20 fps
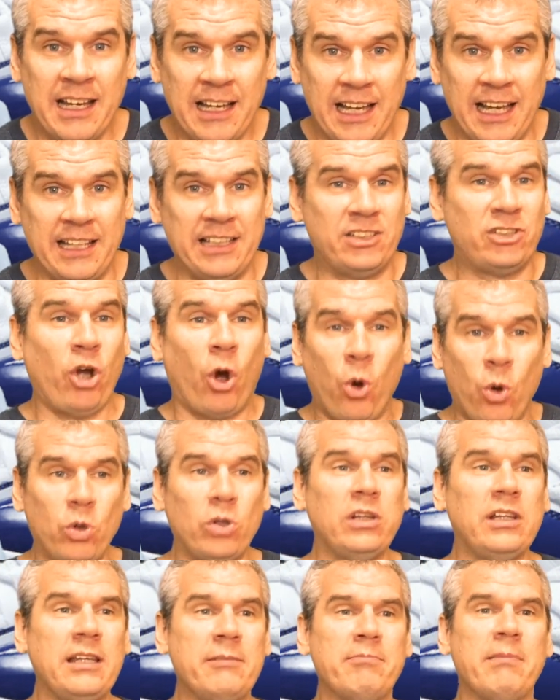It
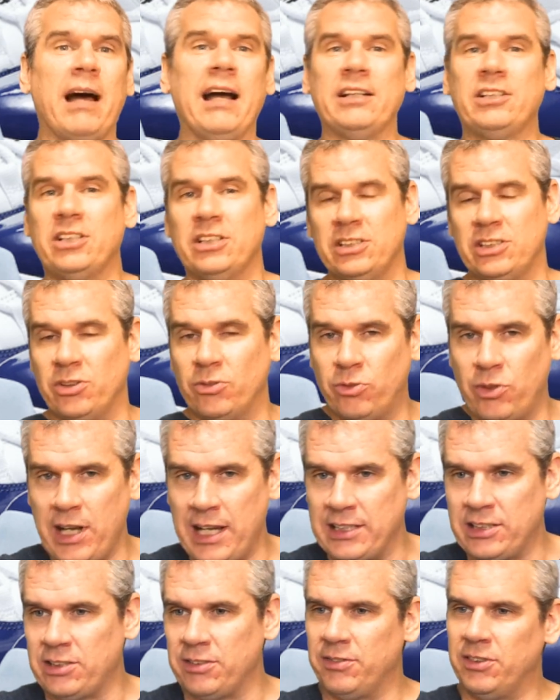totally matches the
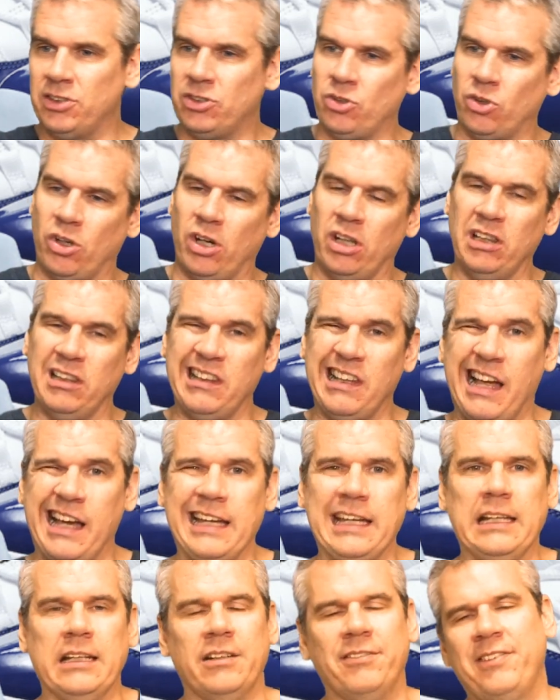rest of the sort of
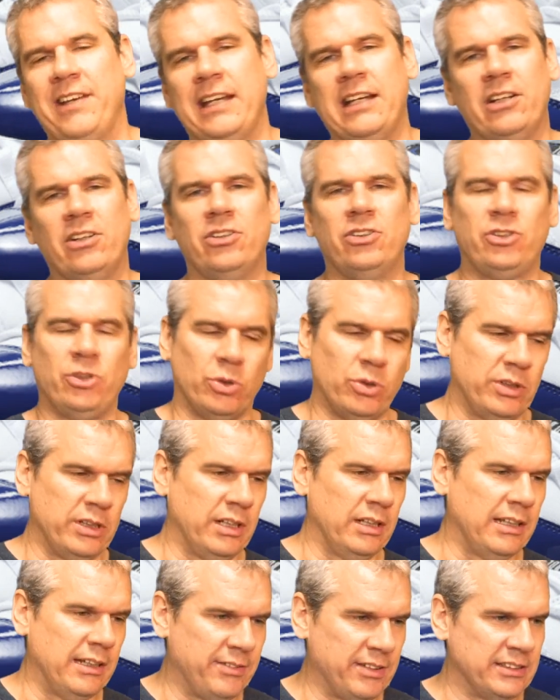line of Air Jordan
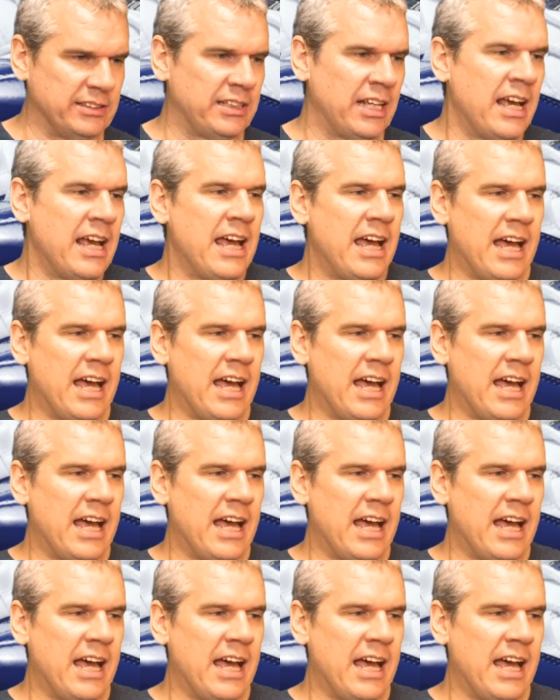11s.